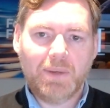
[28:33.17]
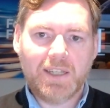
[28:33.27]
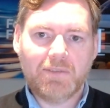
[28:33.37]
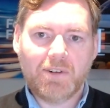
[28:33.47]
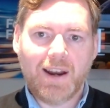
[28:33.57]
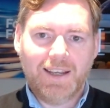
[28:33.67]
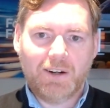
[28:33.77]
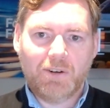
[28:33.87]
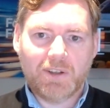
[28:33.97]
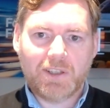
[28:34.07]
piece of grass and
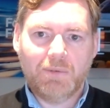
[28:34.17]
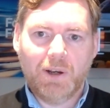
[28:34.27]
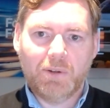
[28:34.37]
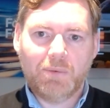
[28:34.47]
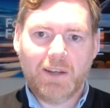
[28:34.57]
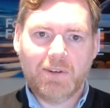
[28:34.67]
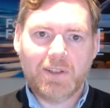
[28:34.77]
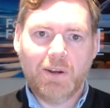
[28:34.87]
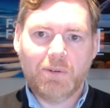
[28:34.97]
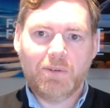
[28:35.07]
cross the road where there's
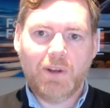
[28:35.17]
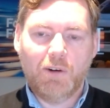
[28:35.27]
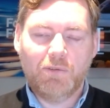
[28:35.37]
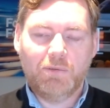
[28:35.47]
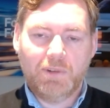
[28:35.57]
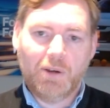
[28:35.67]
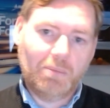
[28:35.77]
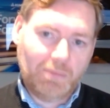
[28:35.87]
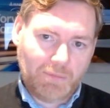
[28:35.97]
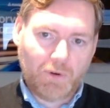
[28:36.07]
no
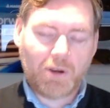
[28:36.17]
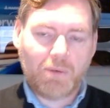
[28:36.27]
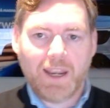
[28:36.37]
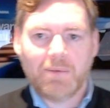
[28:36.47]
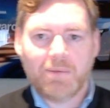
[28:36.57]
walkway,